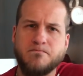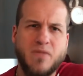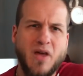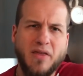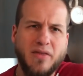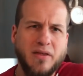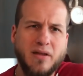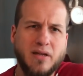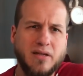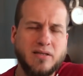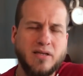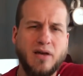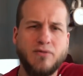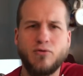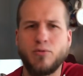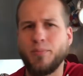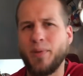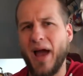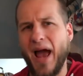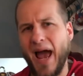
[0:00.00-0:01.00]
Nothing is
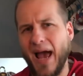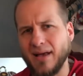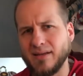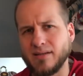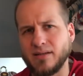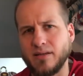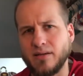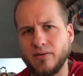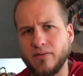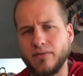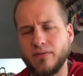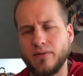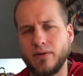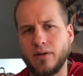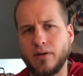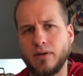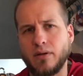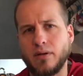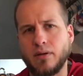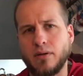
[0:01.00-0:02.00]
ever passive.
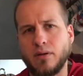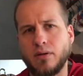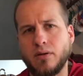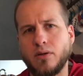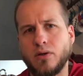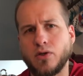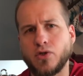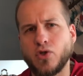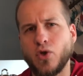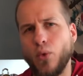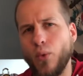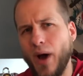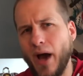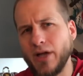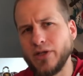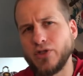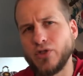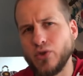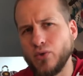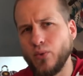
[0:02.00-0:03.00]
So
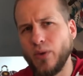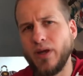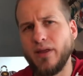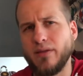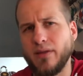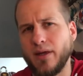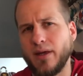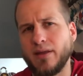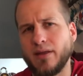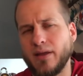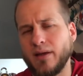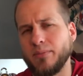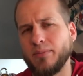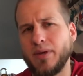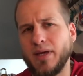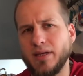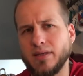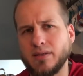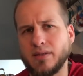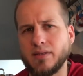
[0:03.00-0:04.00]
why should we think that
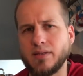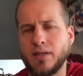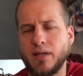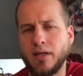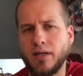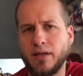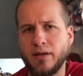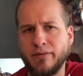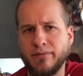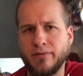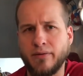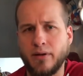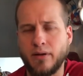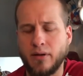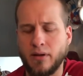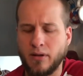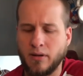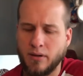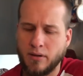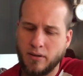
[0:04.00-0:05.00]
peace is any
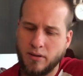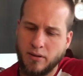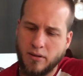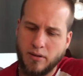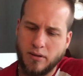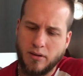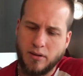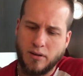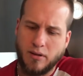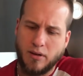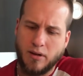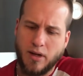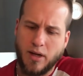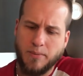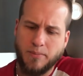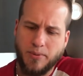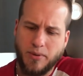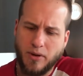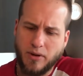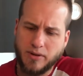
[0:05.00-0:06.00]
different?
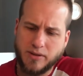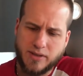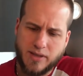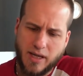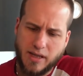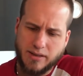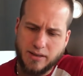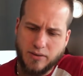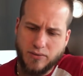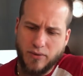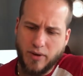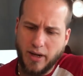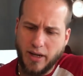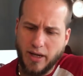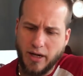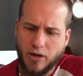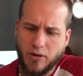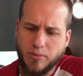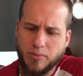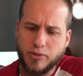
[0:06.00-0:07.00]
And Paul says it right
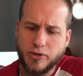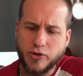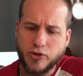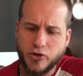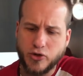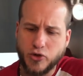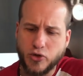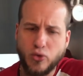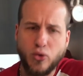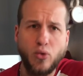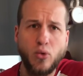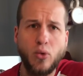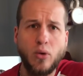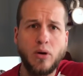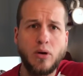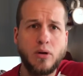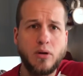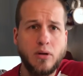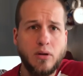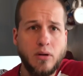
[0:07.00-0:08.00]
here,
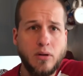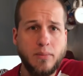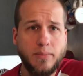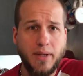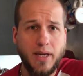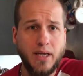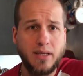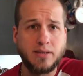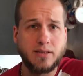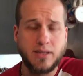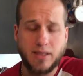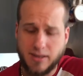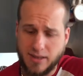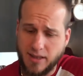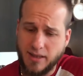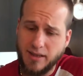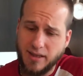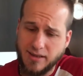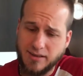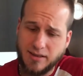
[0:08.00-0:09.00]
pursue peace. It's
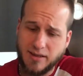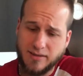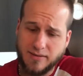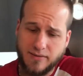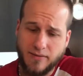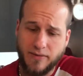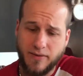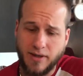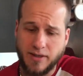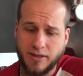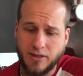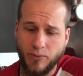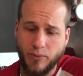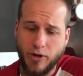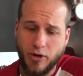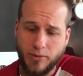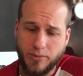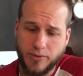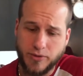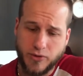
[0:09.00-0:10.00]
in these lists of things that
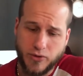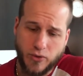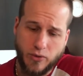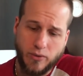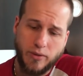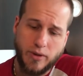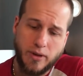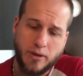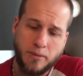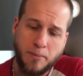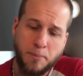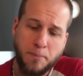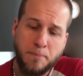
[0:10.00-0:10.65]
we are pursuing.